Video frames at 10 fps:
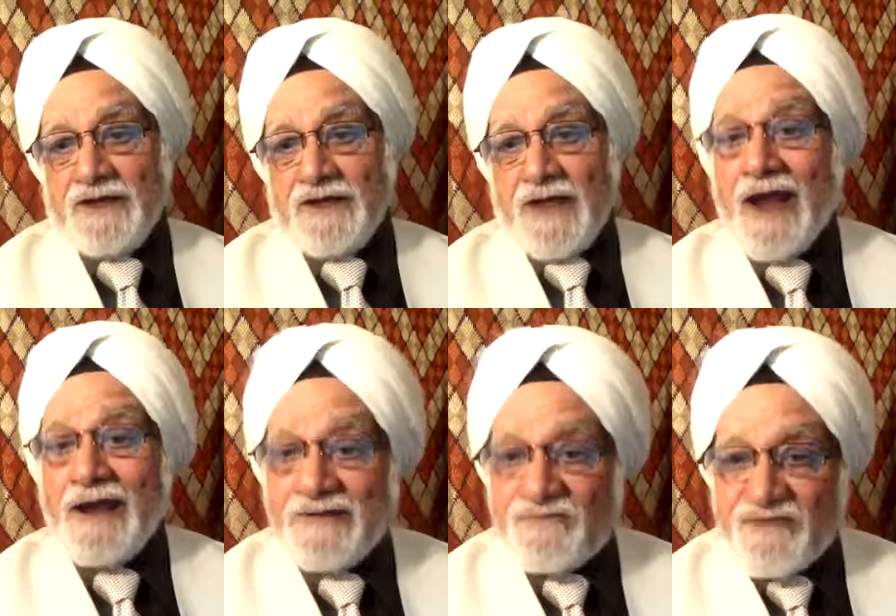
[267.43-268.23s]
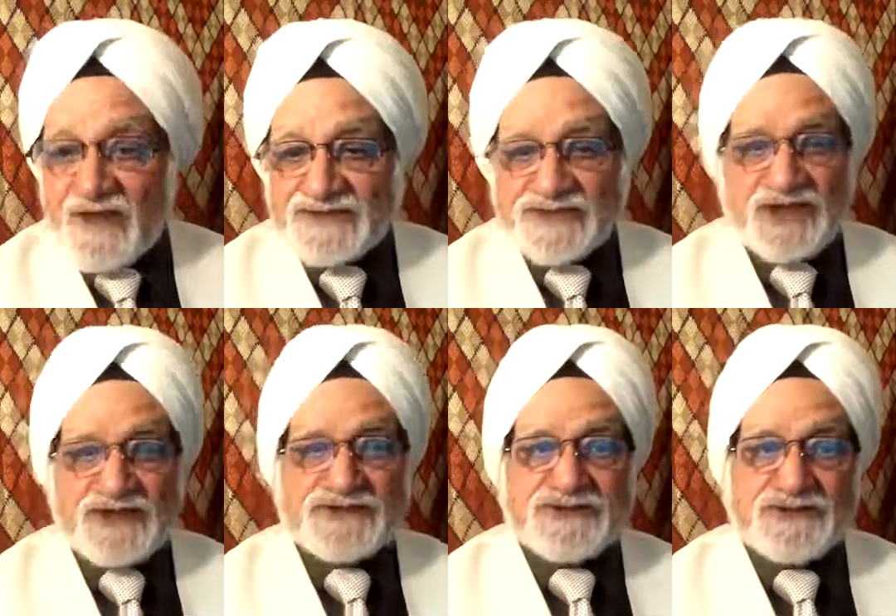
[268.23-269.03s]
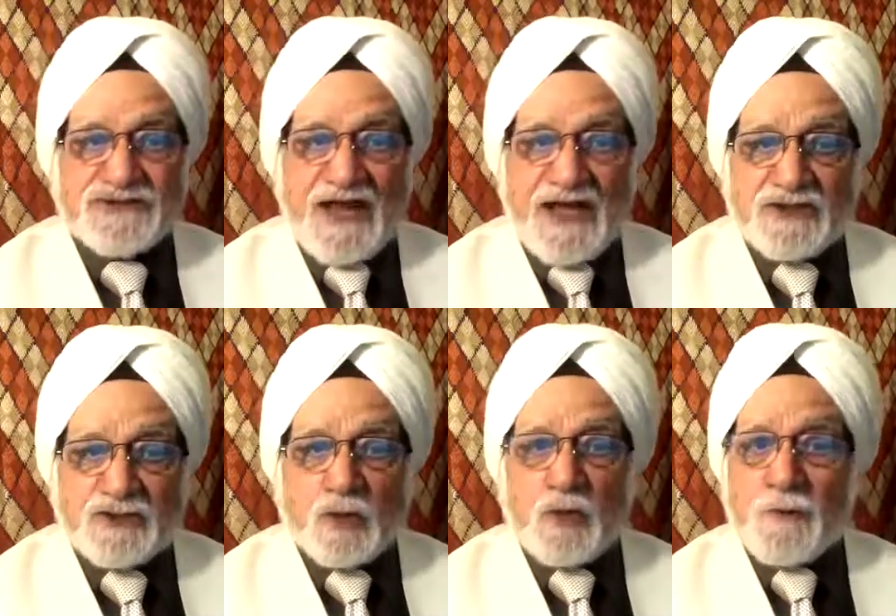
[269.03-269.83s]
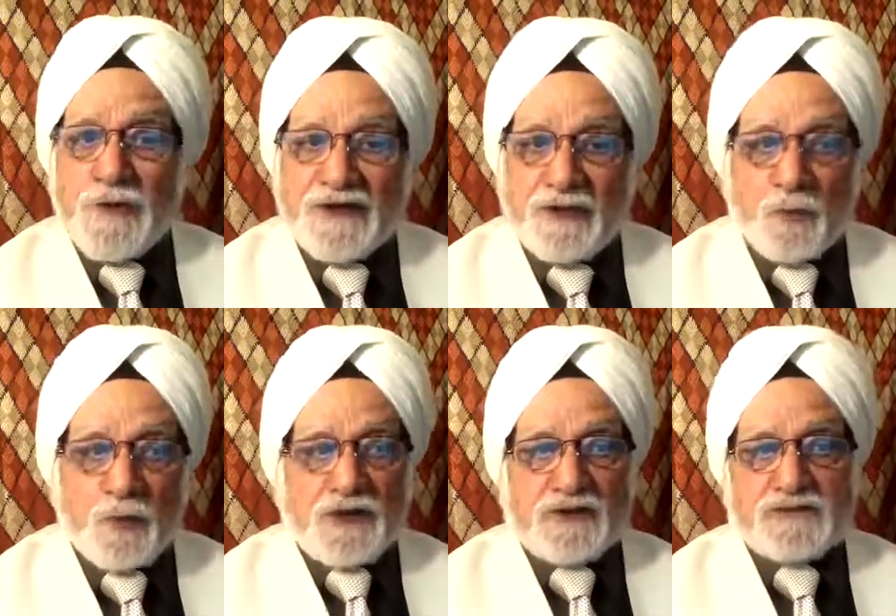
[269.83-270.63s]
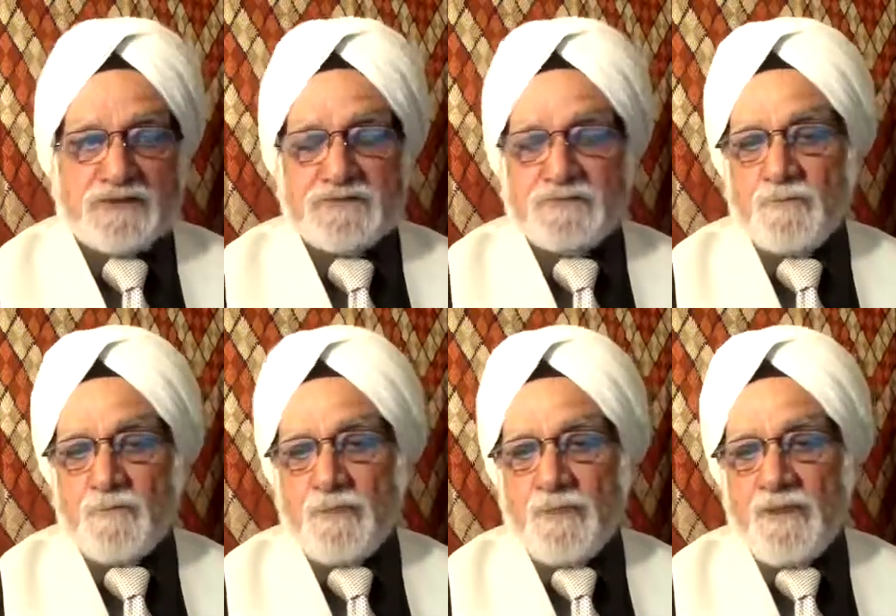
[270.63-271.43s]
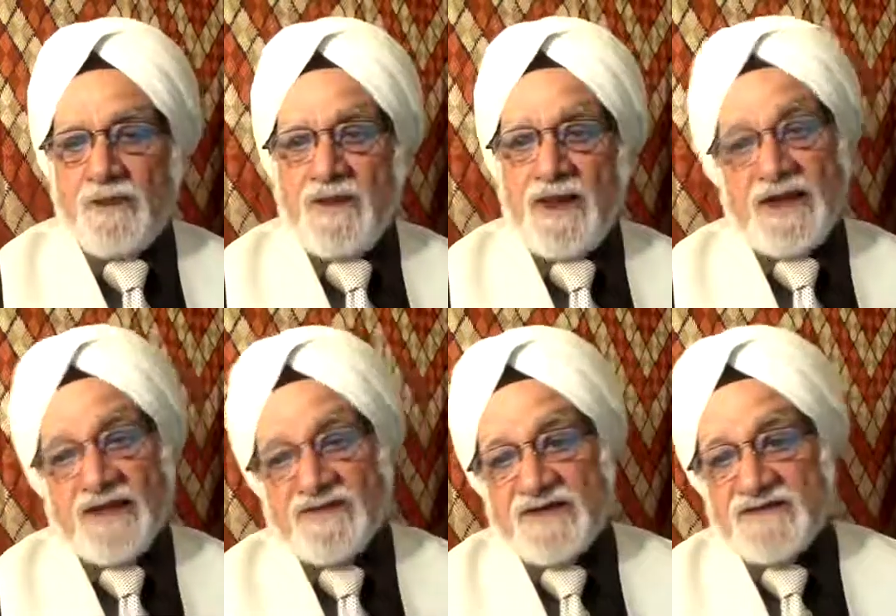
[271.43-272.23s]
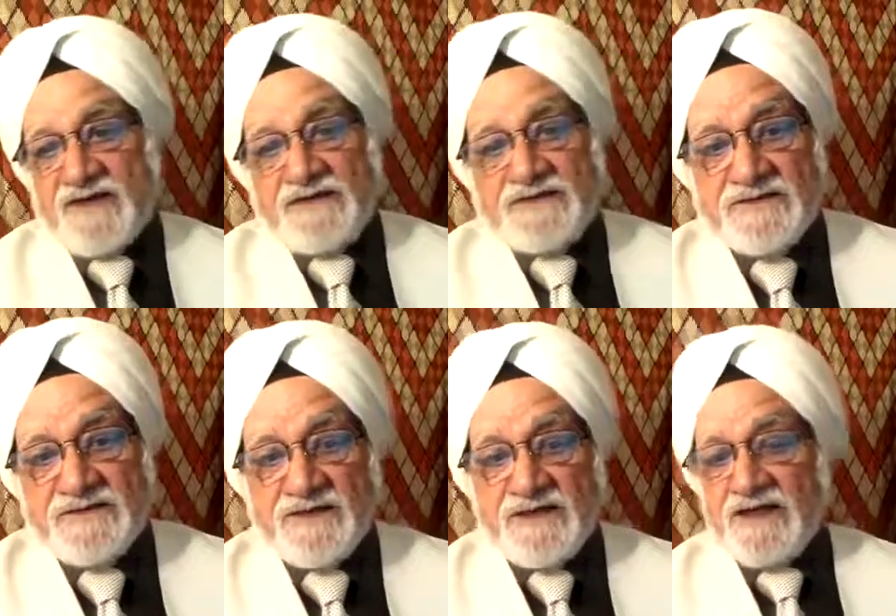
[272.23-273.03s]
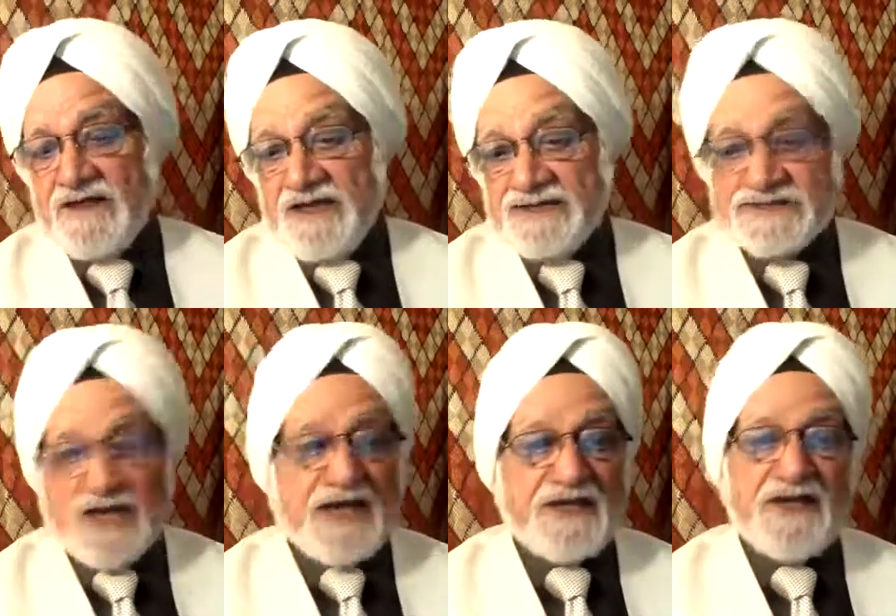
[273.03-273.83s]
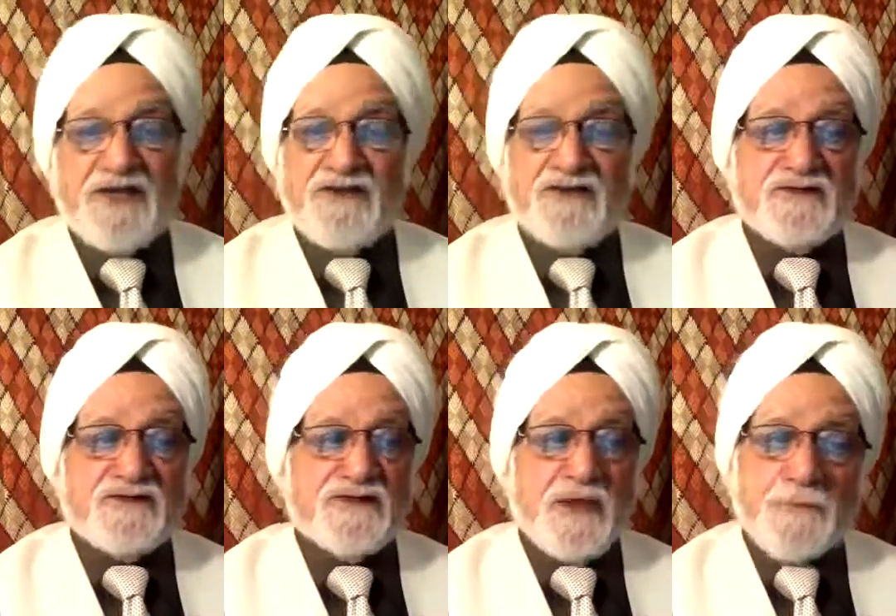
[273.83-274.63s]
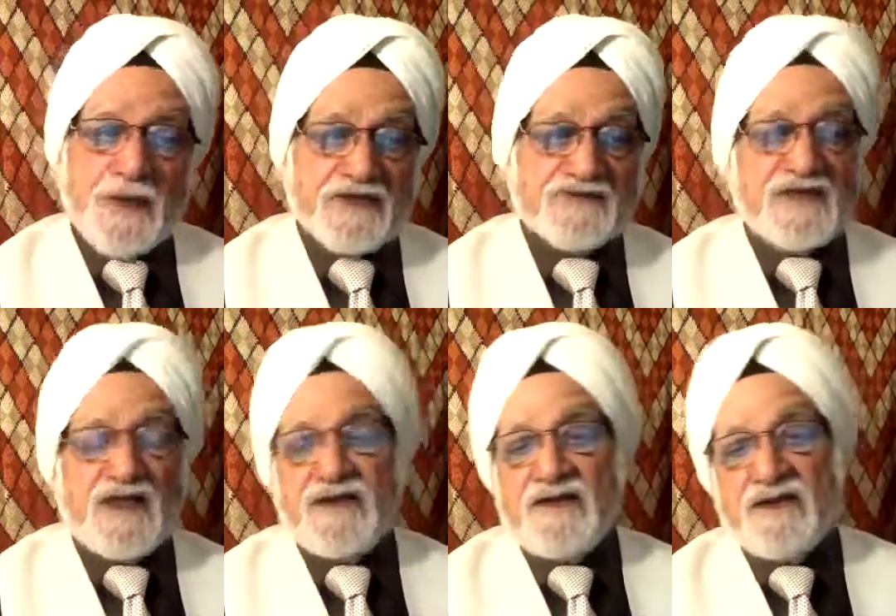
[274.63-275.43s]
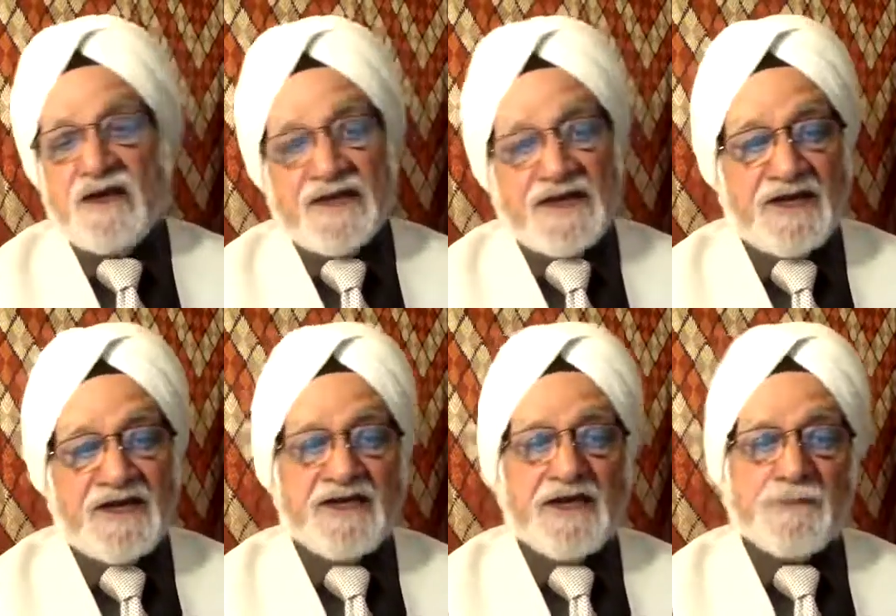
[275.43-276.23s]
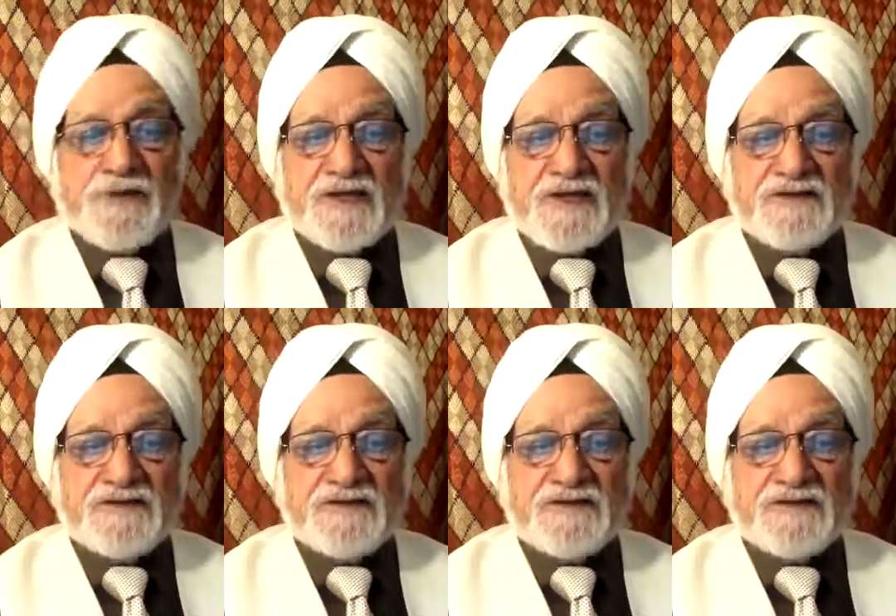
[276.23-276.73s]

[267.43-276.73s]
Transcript: and French culture at home and in work. And as a result, a Chinese, a Pakistani, or an Indian applicant